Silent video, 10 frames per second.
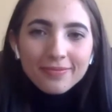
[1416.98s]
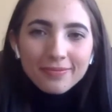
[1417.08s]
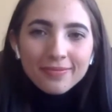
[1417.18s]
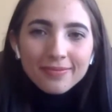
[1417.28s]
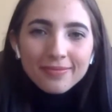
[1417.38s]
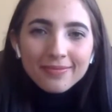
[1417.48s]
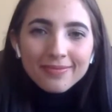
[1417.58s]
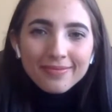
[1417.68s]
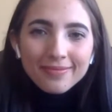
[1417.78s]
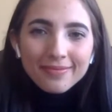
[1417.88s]

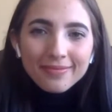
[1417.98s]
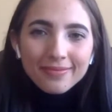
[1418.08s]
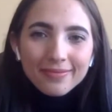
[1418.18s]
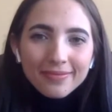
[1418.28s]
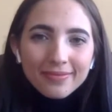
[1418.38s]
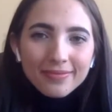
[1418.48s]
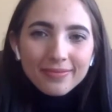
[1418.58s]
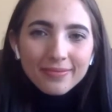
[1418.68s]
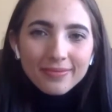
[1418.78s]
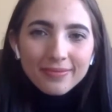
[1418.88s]

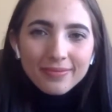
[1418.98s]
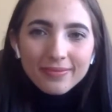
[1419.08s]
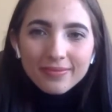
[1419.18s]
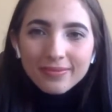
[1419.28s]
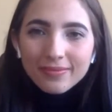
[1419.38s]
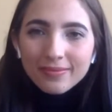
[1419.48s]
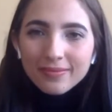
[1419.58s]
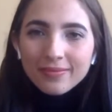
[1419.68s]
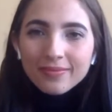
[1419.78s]
This person isn't speaking.